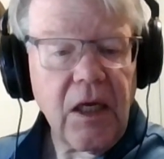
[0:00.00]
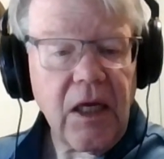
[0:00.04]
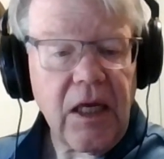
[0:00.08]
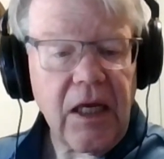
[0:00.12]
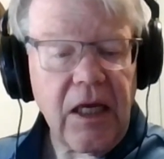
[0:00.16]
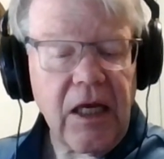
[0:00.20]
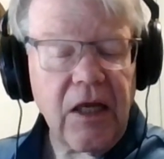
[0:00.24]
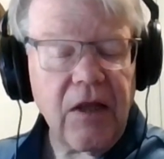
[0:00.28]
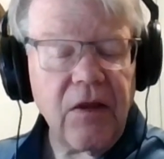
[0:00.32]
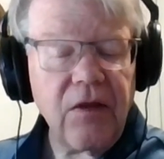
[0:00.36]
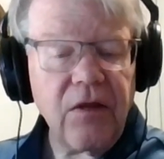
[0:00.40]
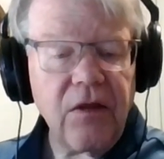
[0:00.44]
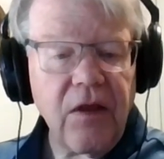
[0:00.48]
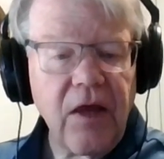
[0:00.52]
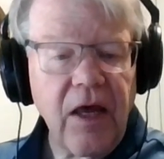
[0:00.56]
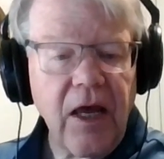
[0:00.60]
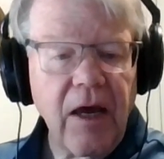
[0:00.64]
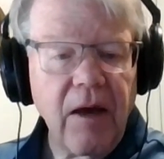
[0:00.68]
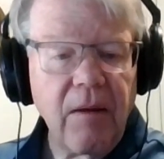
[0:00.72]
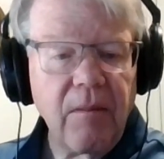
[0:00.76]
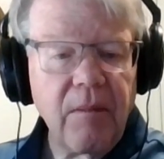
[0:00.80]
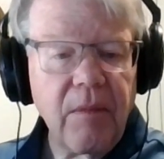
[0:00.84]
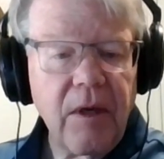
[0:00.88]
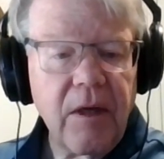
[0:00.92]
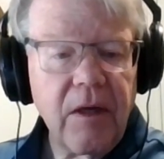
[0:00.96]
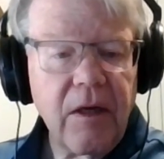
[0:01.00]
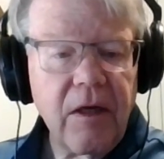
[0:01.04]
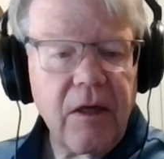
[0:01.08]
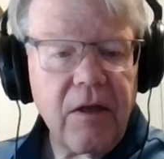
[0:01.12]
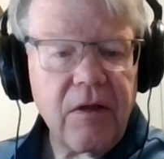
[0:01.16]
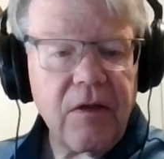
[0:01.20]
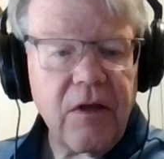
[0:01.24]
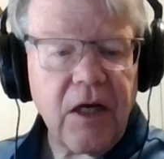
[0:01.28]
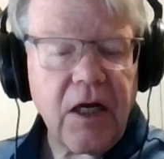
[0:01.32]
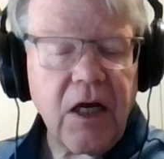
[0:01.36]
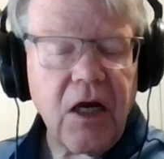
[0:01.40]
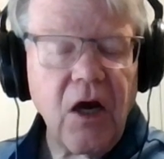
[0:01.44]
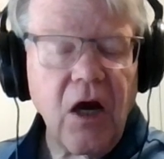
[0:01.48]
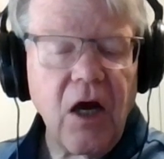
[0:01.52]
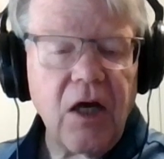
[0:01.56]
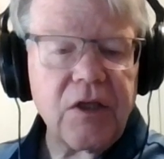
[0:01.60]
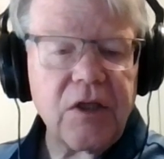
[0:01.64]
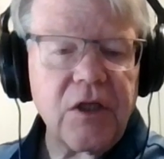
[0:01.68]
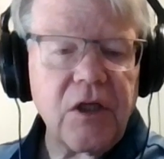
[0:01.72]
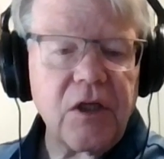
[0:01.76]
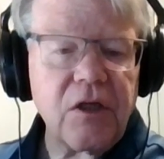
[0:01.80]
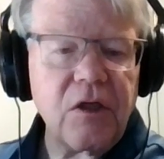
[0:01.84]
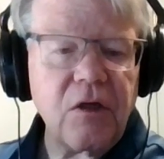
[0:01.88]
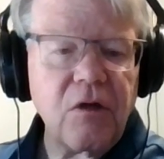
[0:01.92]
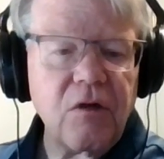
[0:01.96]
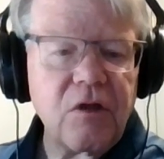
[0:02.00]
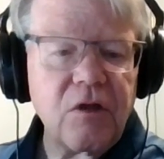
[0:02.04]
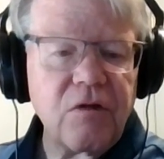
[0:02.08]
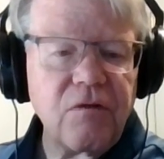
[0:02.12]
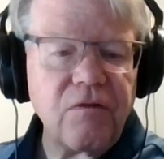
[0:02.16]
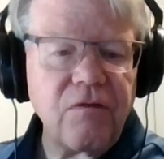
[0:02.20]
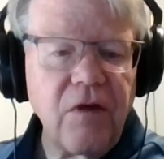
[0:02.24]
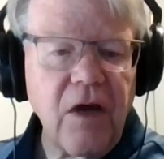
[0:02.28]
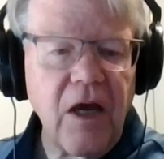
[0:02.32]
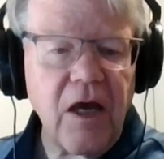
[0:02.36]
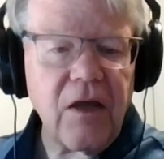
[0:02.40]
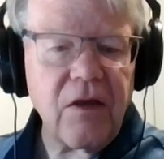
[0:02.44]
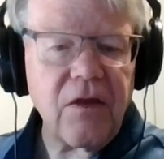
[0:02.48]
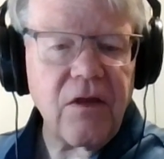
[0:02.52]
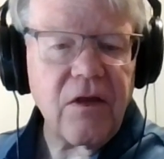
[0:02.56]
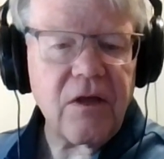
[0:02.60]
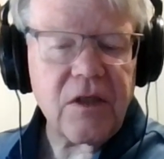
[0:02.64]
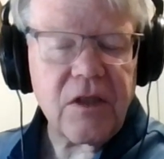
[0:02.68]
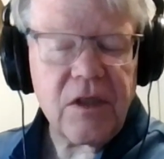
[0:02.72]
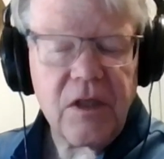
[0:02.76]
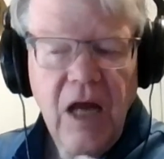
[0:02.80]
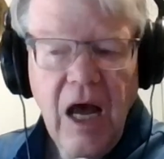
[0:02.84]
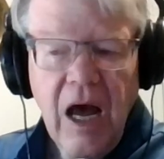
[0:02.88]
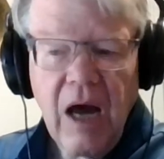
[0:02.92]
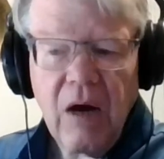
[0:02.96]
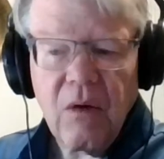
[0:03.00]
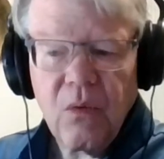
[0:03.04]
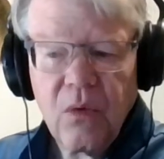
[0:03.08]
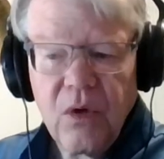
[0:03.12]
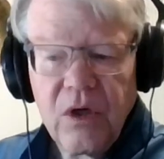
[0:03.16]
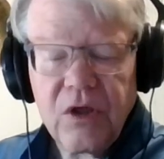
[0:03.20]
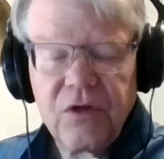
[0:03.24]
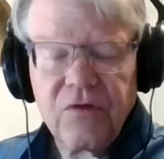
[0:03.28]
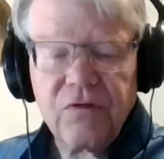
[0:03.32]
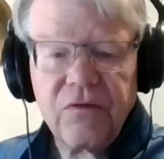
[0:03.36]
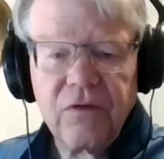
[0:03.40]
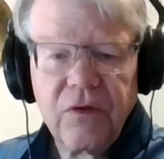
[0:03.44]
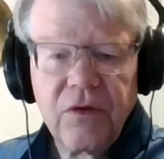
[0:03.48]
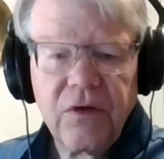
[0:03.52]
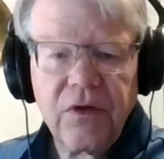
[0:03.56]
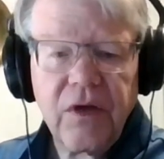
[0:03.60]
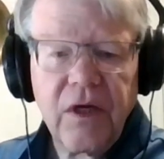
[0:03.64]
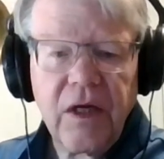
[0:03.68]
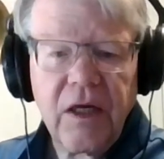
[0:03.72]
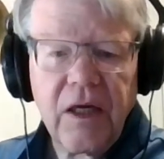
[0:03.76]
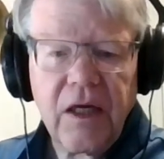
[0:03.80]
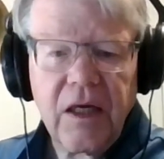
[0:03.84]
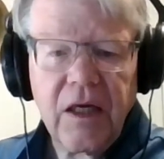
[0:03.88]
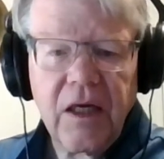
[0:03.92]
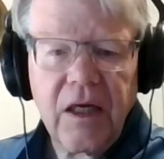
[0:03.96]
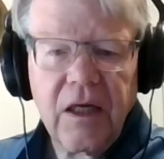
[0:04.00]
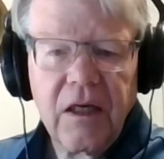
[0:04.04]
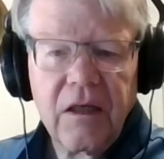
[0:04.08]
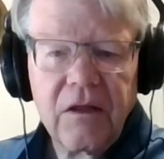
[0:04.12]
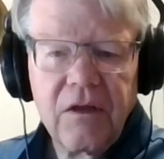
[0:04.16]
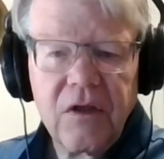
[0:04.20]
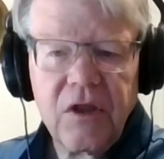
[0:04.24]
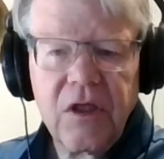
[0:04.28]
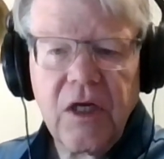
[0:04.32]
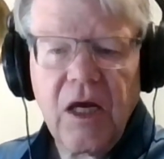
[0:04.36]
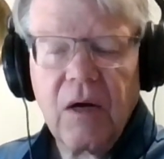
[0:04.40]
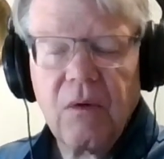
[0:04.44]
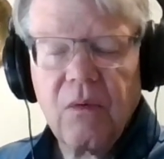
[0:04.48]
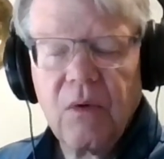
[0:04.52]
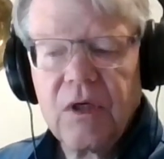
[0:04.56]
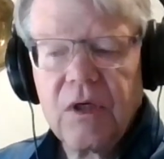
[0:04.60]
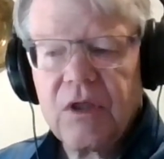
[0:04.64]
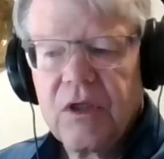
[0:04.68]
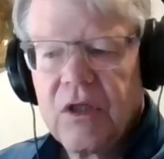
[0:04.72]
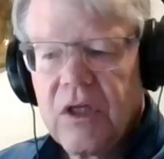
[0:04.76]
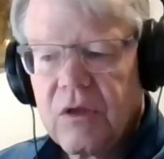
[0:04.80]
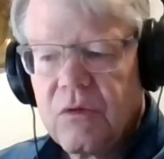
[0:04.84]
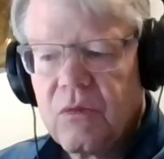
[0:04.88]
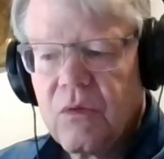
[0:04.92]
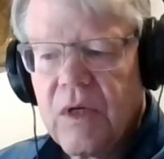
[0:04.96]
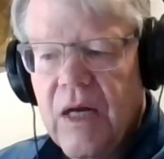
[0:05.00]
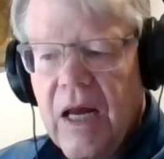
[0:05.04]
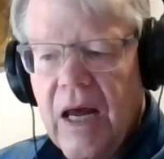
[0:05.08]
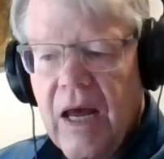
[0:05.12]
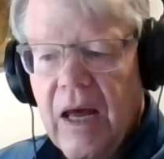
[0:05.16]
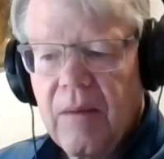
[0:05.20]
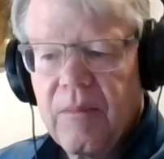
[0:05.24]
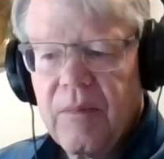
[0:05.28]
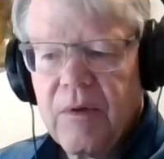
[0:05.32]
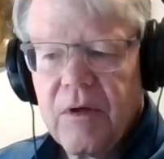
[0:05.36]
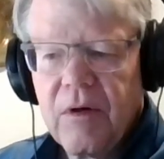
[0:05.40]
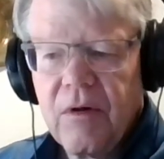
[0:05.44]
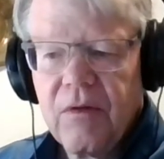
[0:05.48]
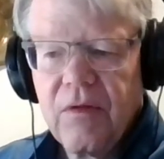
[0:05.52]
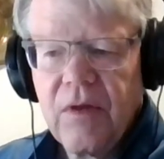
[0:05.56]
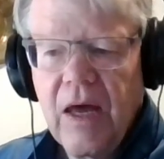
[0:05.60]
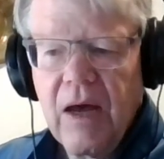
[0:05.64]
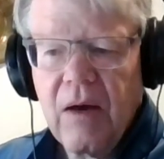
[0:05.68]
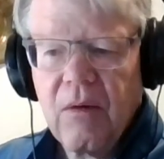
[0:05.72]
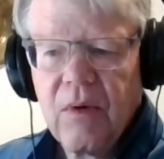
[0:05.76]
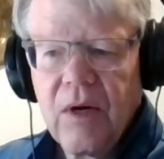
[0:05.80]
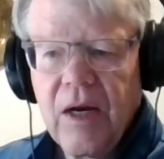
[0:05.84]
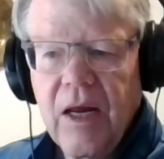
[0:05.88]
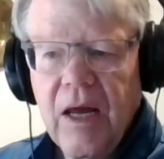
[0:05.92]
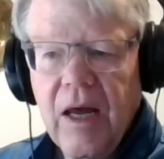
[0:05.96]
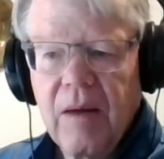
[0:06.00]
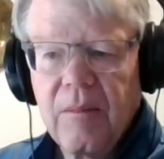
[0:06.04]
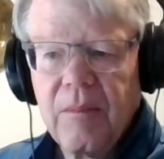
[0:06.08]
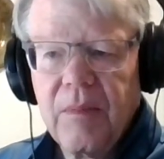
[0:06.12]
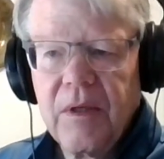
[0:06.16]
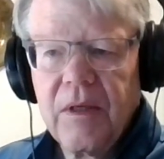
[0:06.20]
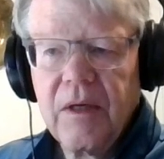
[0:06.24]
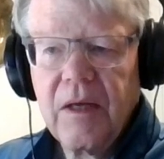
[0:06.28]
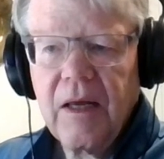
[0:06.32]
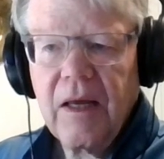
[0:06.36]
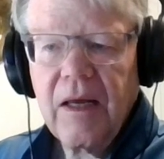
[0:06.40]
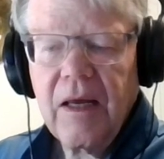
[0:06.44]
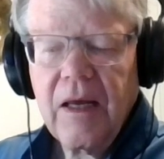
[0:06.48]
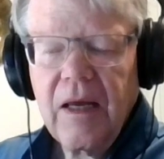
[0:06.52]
in them that constitutes faith. It's not wishful thinking. Gee, I wish this would happen or that would happen.